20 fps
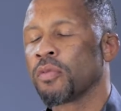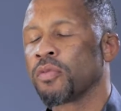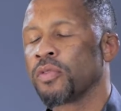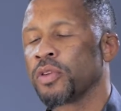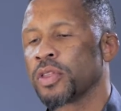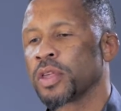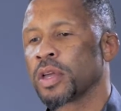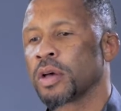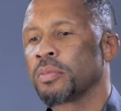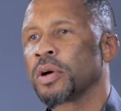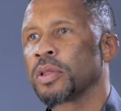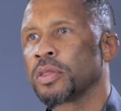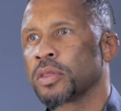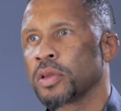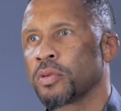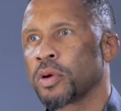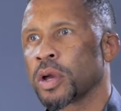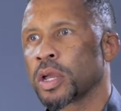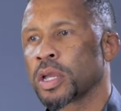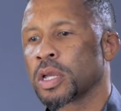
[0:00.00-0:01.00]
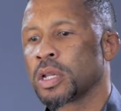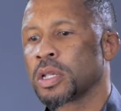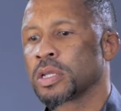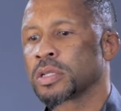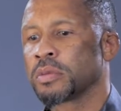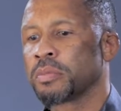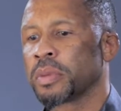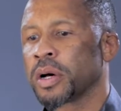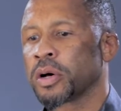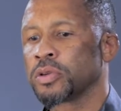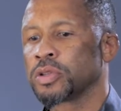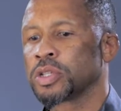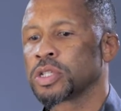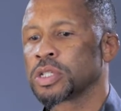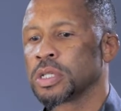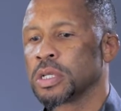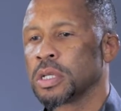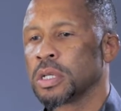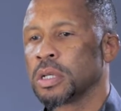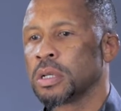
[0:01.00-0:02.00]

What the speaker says: everything about the erection is about